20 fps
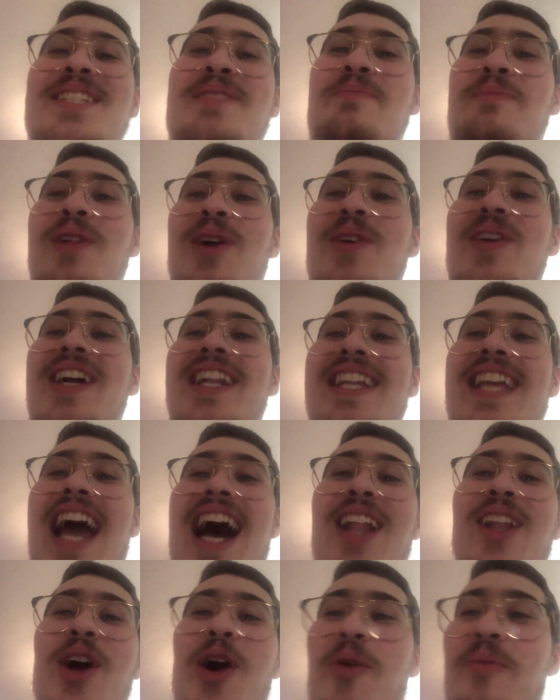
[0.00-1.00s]
blue and
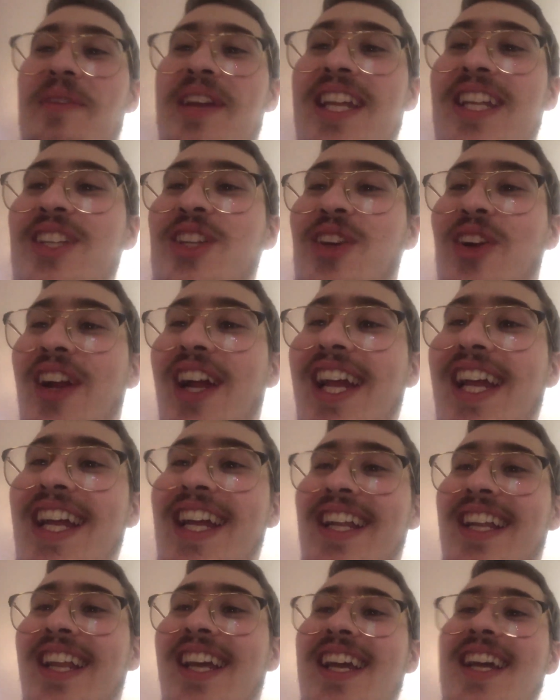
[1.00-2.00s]
yellow mean
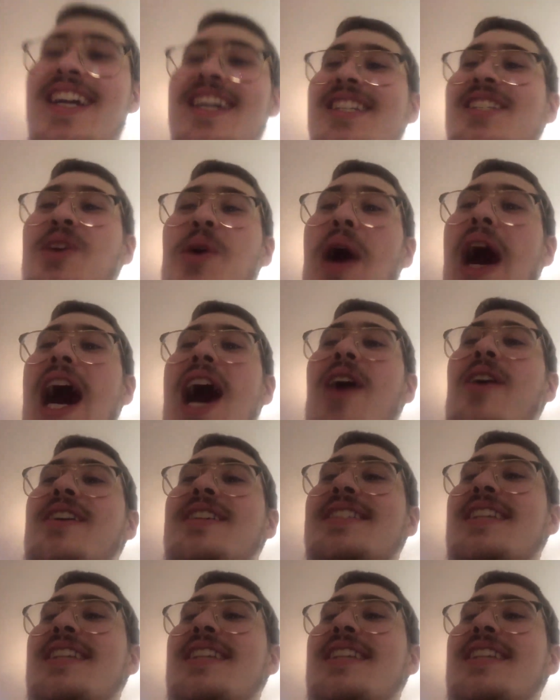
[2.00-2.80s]
green. So how is